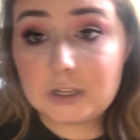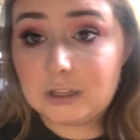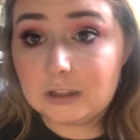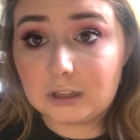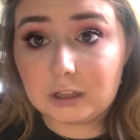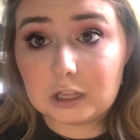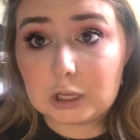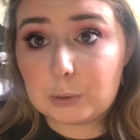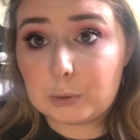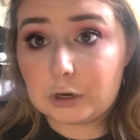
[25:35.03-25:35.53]

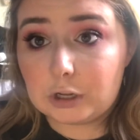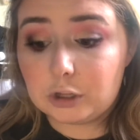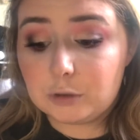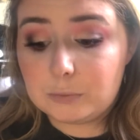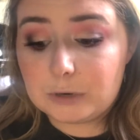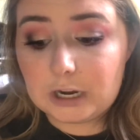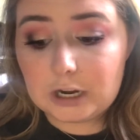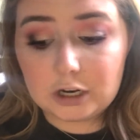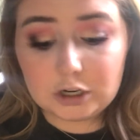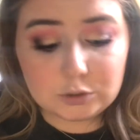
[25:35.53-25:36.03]
the liquid
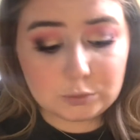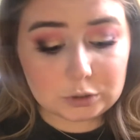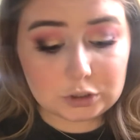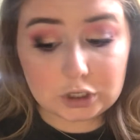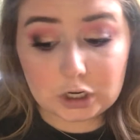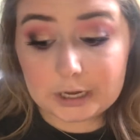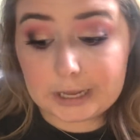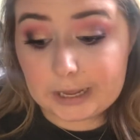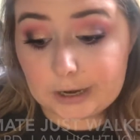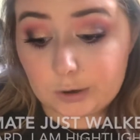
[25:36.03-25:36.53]
illuminators, which
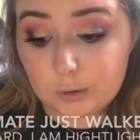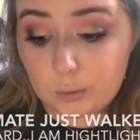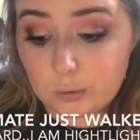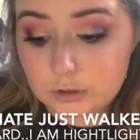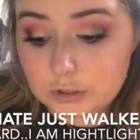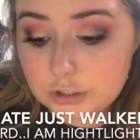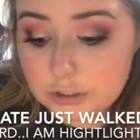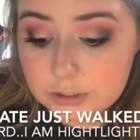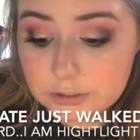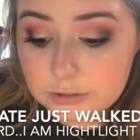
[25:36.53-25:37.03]
again are
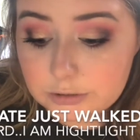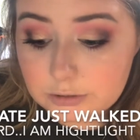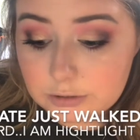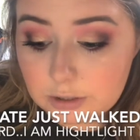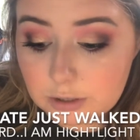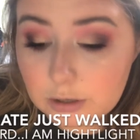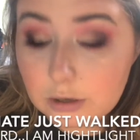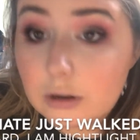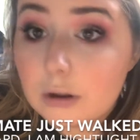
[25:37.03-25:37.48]
gorgeous.